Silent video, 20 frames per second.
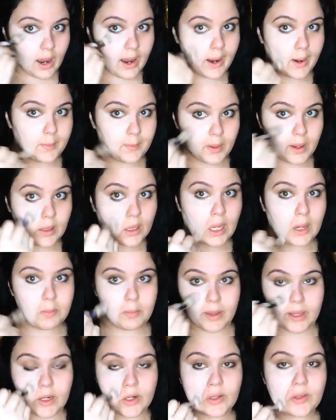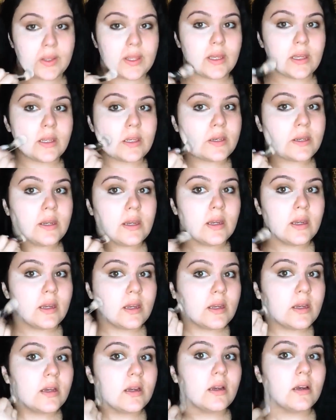a lot better than
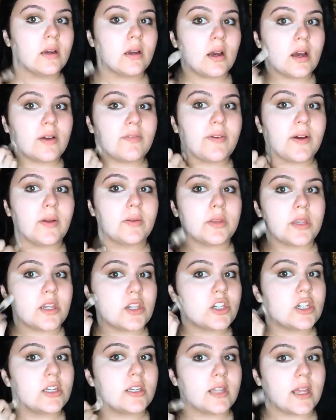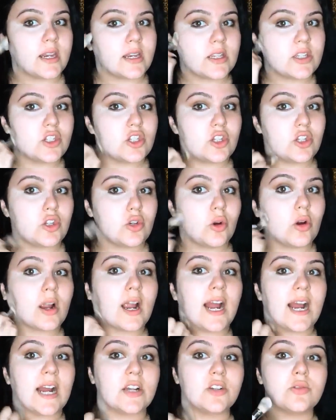a foundation that is your
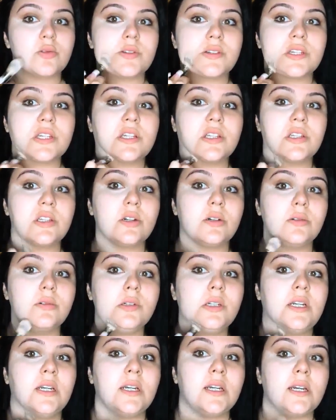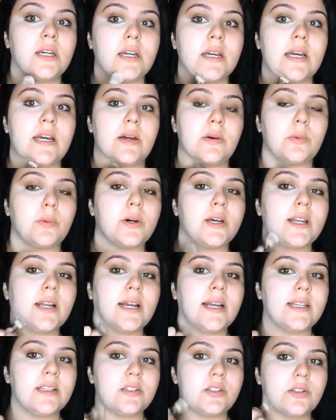actual skin tone. And what
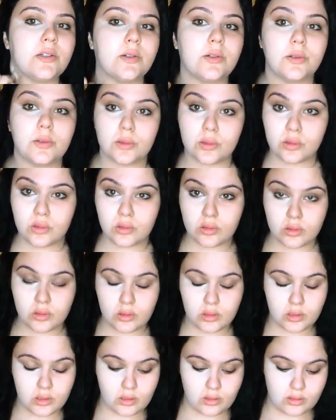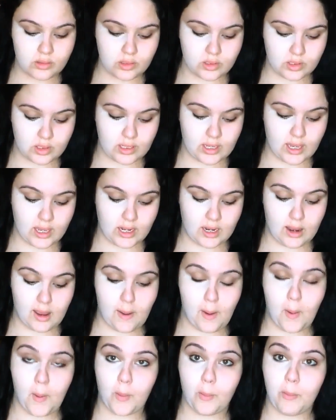I do to get it
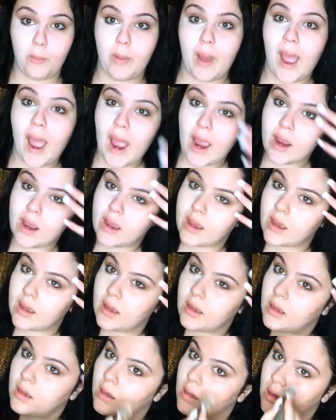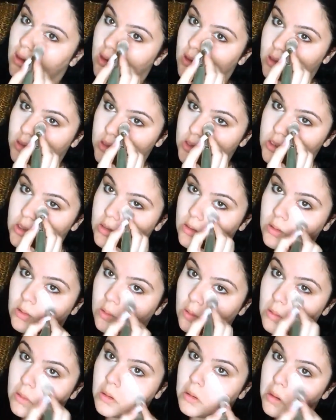back
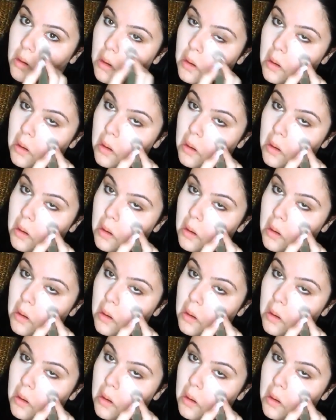to